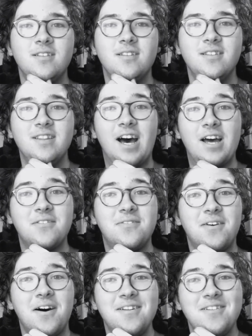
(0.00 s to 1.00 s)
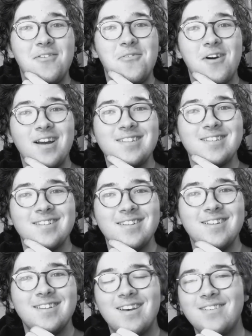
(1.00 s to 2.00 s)
not fun to watch it
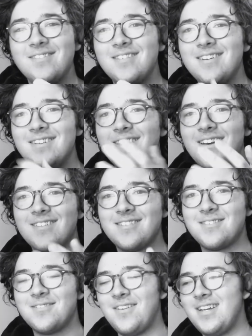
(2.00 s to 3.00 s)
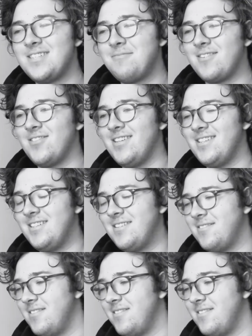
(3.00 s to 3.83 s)
in that sort of aspect ratio,